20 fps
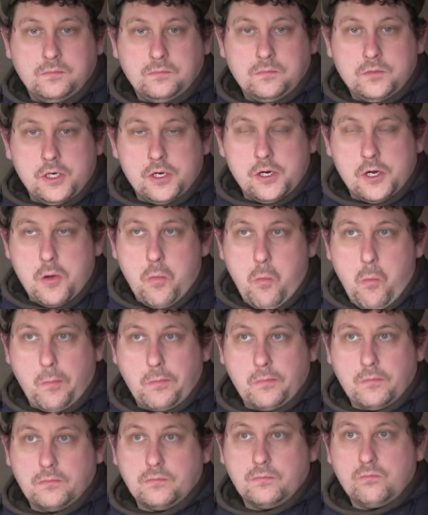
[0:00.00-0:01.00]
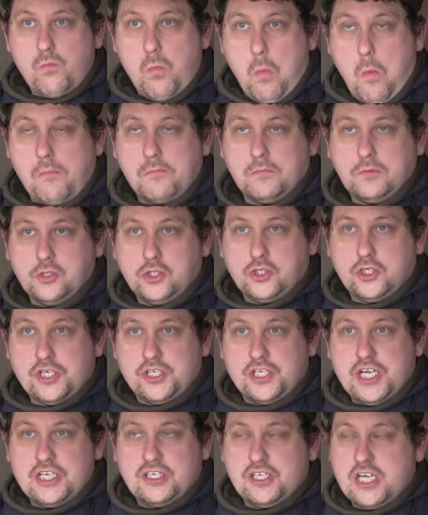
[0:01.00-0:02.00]
you know, just gonna
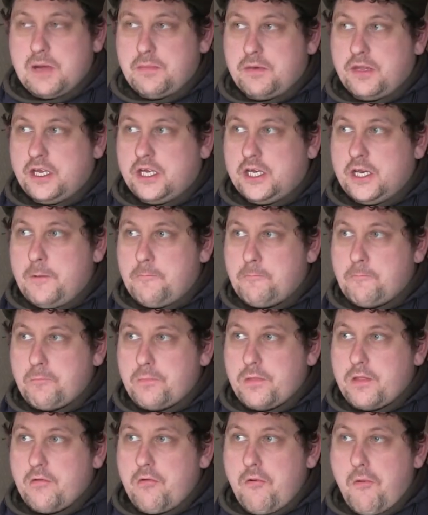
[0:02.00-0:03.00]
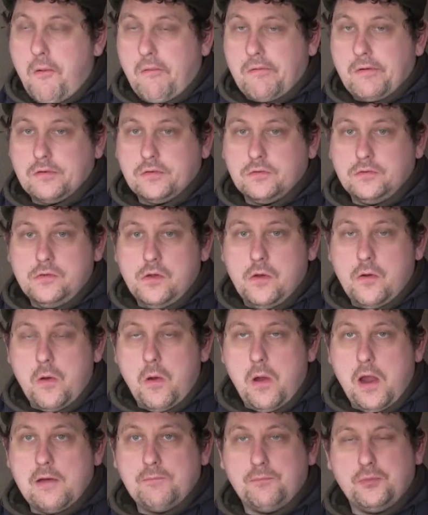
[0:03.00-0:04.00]
take time, I think, innit? You know,
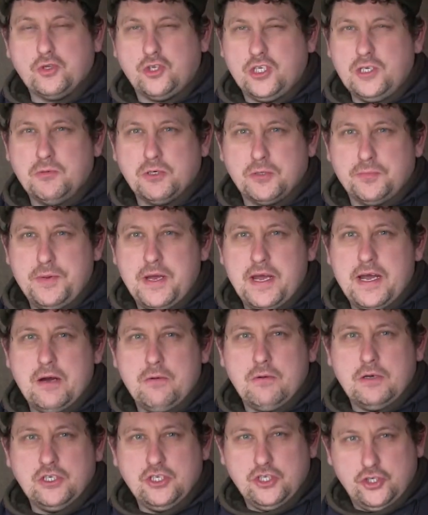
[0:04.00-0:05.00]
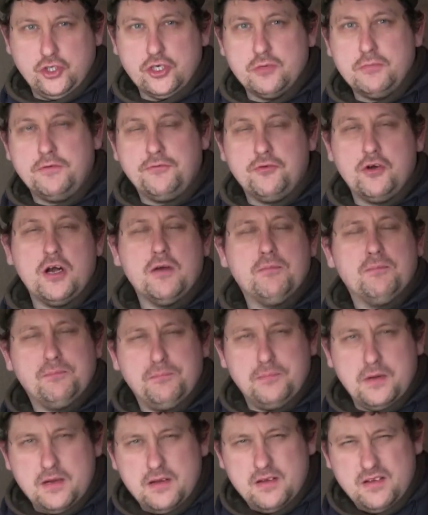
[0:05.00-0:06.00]
I haven't put too much bait out, as you saw before.
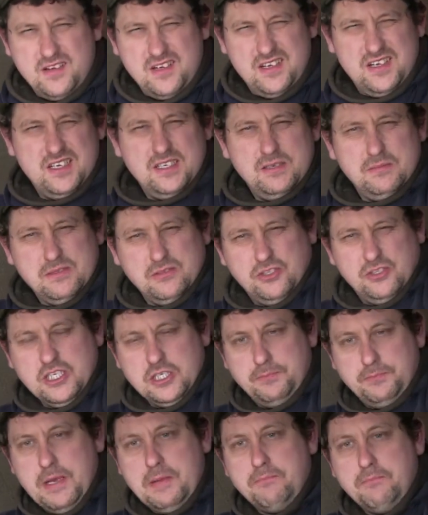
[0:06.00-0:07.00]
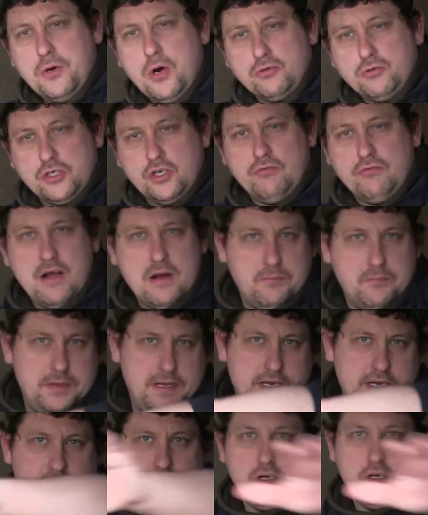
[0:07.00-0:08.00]
6 big bowls of ground
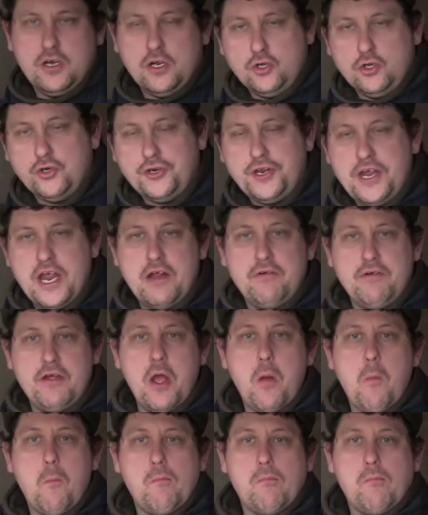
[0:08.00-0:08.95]
bait in a good area.